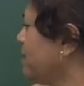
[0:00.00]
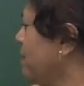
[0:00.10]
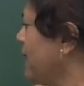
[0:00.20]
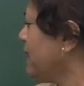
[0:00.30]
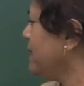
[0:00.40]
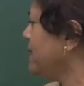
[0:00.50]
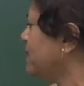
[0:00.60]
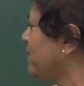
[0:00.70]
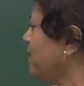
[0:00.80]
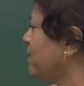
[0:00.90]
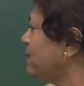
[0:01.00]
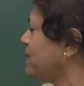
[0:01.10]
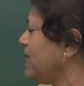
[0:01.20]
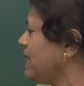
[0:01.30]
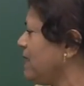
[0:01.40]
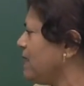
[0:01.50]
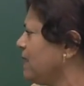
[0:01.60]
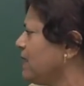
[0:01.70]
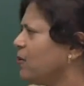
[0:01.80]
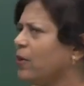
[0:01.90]
minus 50?
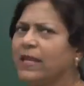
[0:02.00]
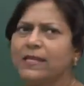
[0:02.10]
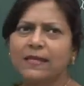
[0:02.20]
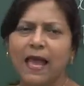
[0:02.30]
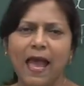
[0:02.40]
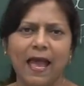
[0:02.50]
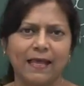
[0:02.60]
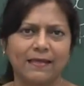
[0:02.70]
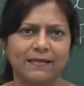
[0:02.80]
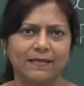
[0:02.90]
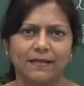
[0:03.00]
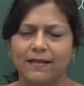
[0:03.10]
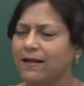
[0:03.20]
What is x?